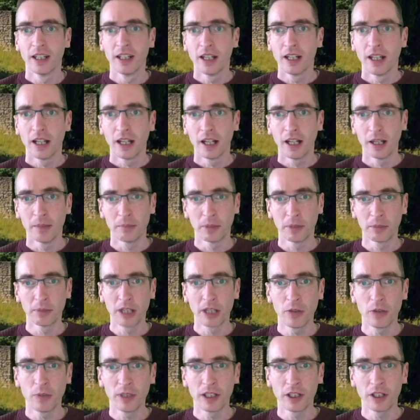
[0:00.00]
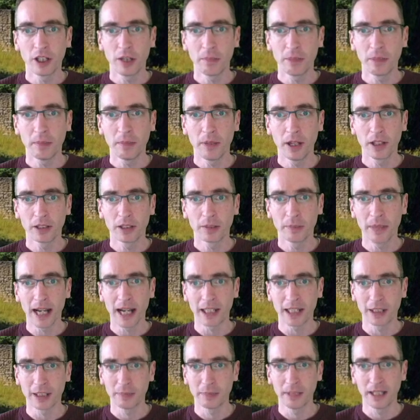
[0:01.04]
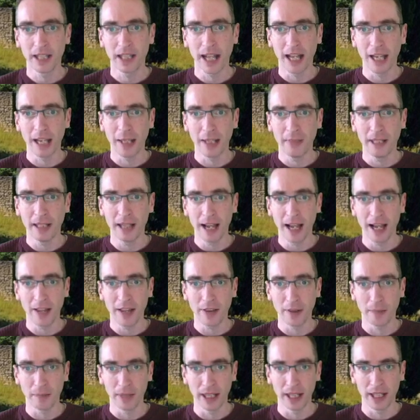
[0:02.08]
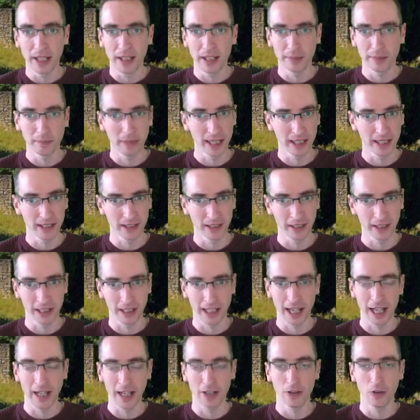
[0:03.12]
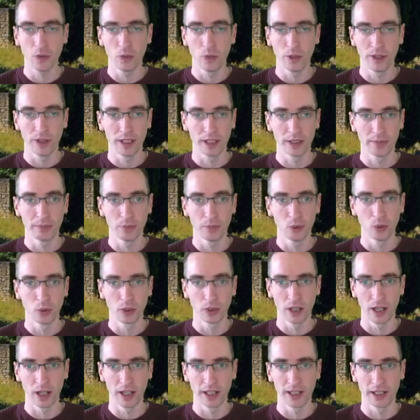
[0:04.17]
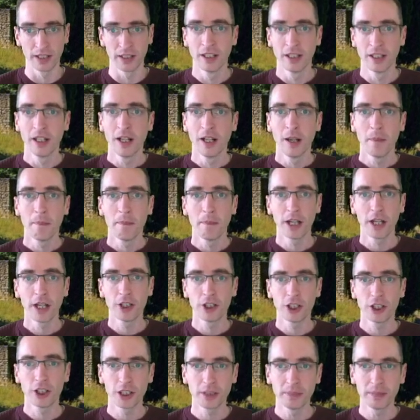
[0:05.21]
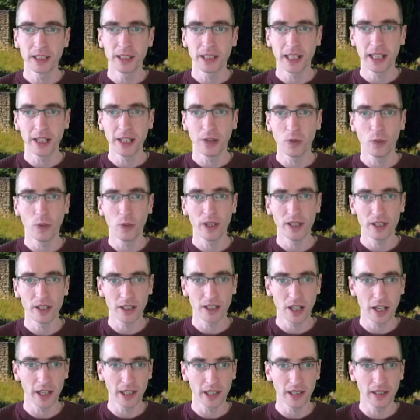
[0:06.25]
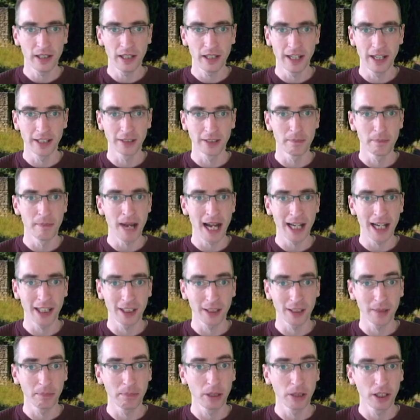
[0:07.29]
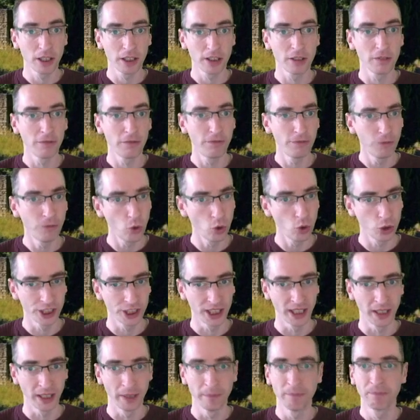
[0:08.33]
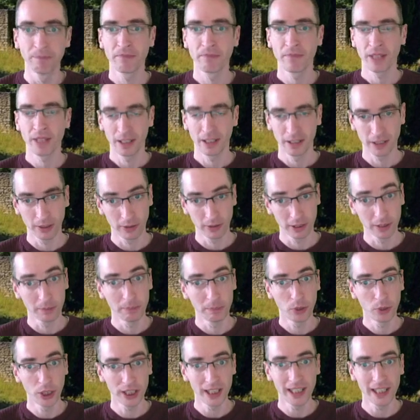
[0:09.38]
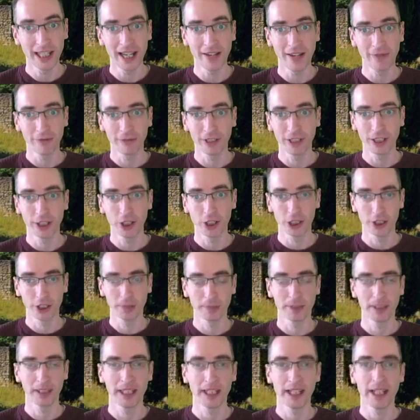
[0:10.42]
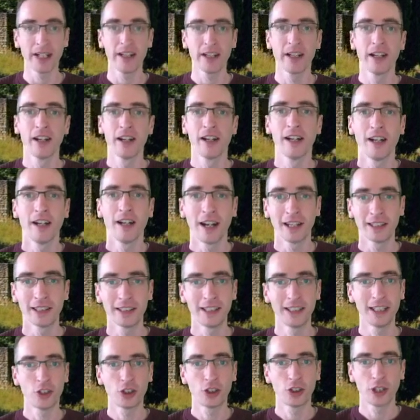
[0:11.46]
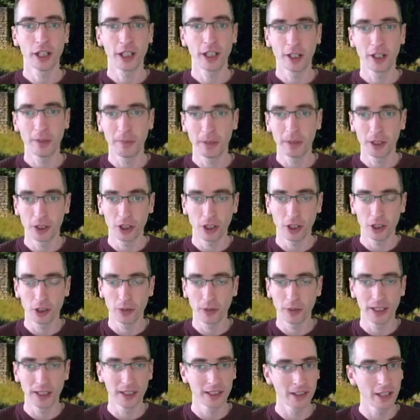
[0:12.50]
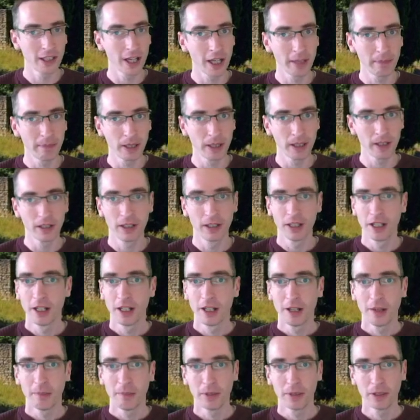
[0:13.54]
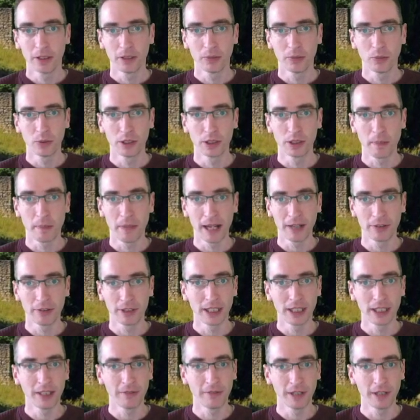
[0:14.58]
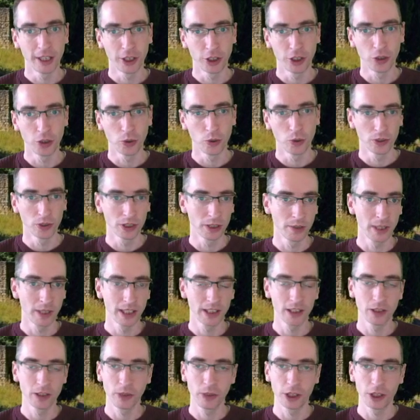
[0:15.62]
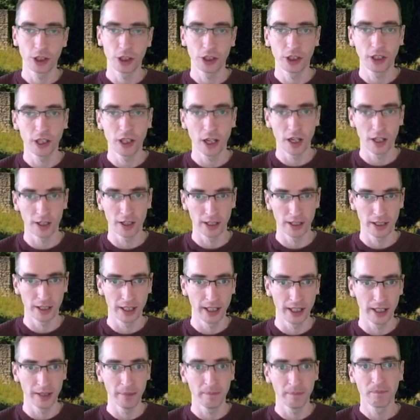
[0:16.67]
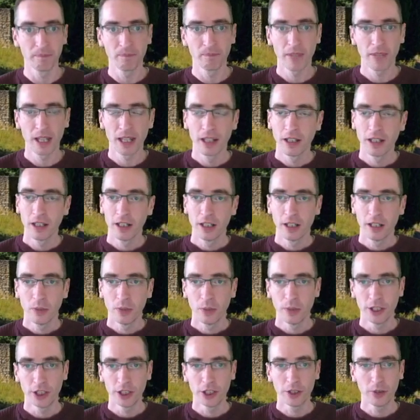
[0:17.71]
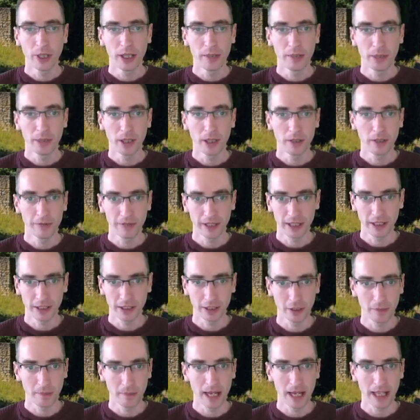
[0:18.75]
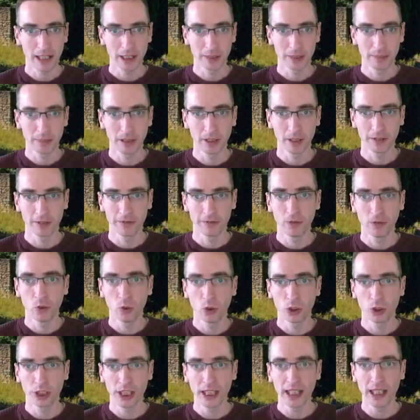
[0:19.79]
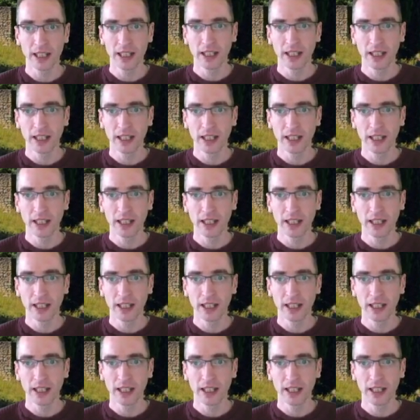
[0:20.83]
But I'm going with a couple of bars of backspin, aiming at the pin as best I can with this ball guide. My adjustment here with the Titan is max plus 40. So it's a pretty hefty adjustment here. I did try a couple of shots with the sniper, but it was bouncing very short, so I had to switch to Guardian here. We do hit perfect, so max plus 40